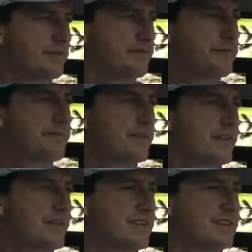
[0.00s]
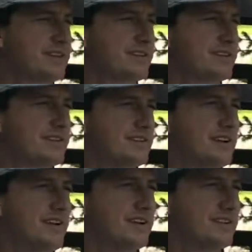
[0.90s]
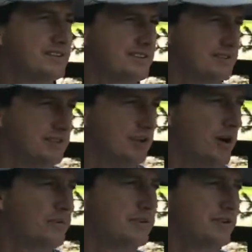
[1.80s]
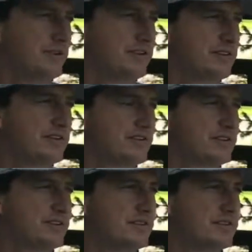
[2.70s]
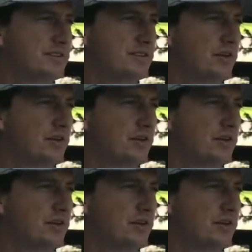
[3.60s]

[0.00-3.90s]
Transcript: We have a, a, a project for good, a whole yeah. station or something. No, absolutely, that would be, would be really fun.